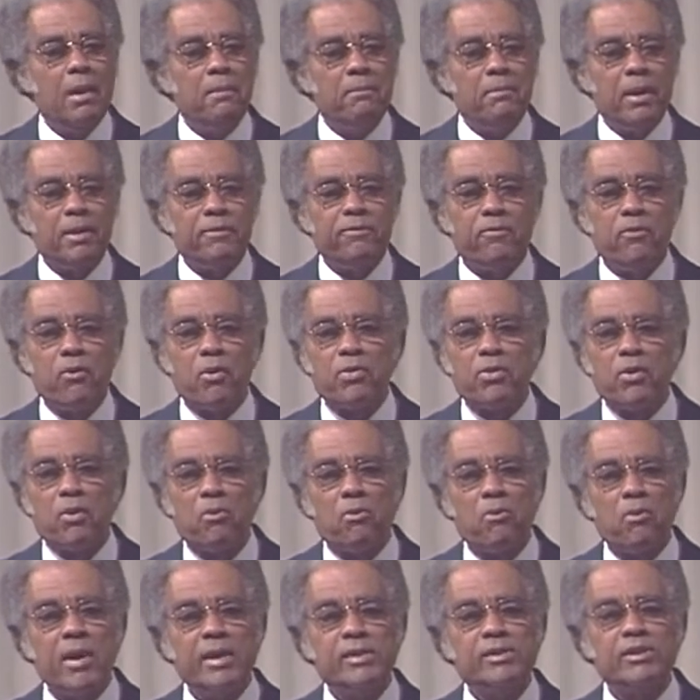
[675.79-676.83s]
but for the
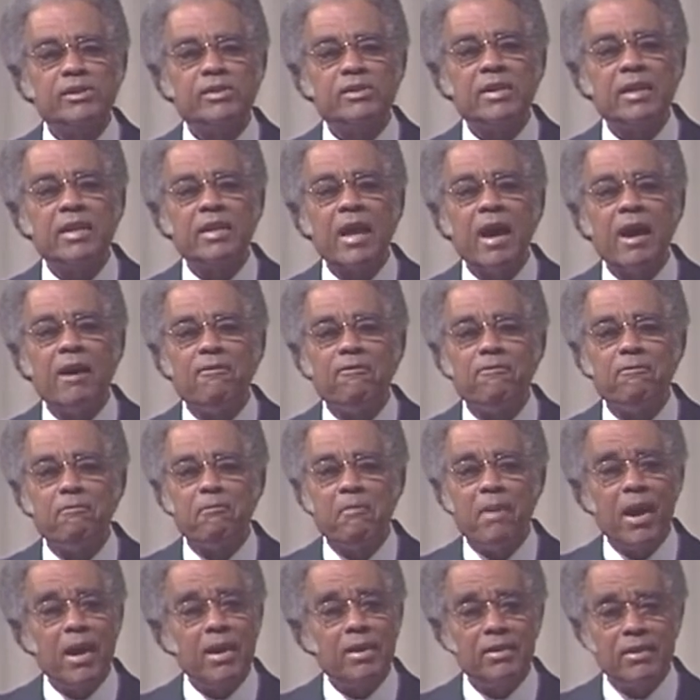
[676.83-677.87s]
rest of
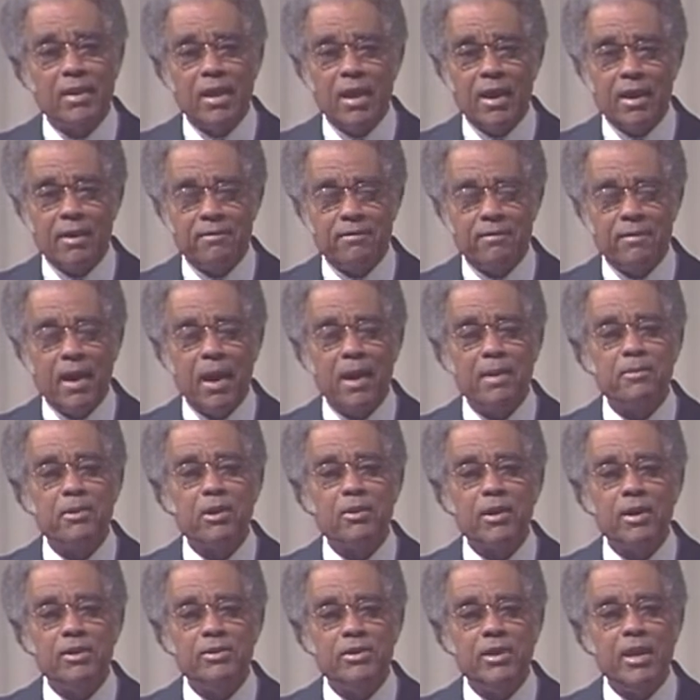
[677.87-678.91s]
my life, I'm
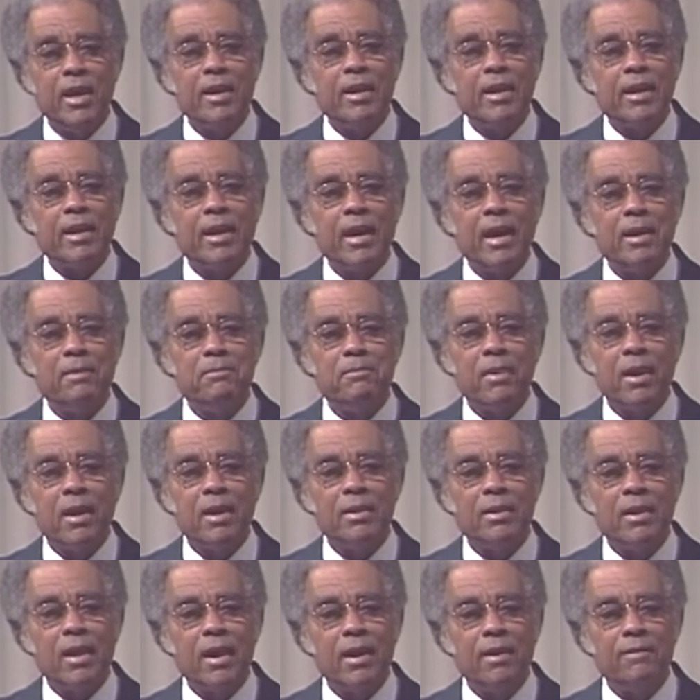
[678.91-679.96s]
going to dedicate
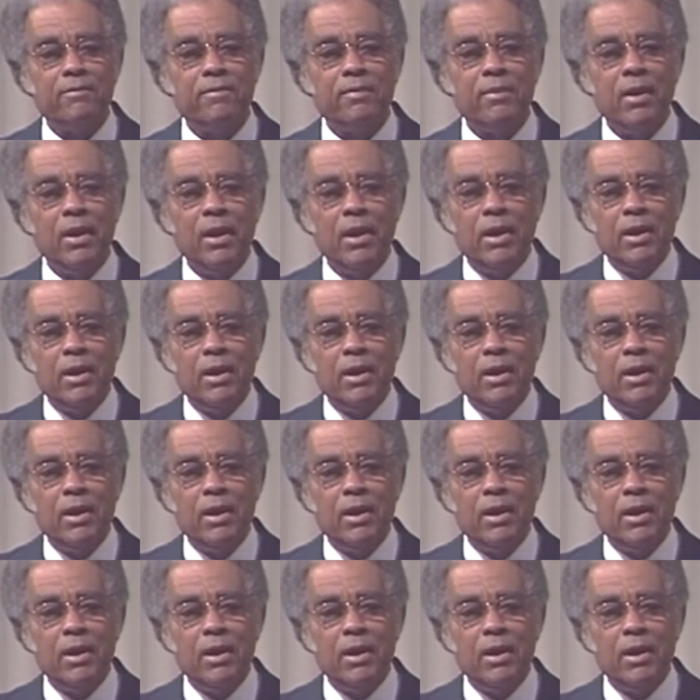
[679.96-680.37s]
my life